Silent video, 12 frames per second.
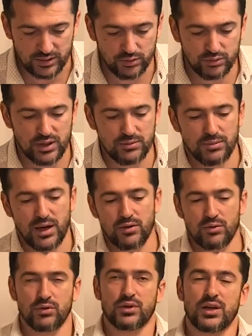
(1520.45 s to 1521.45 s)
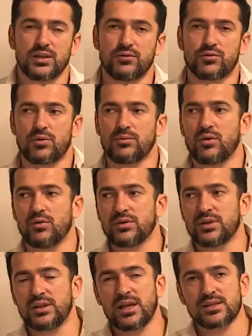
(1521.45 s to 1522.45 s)
You can buy already from on
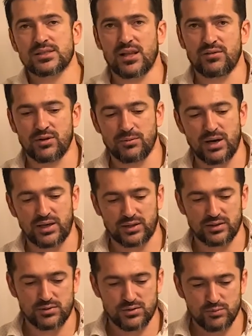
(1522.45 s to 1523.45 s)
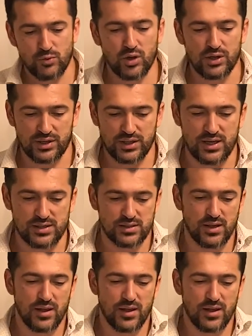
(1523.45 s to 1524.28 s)
the next level market, smaller, yes,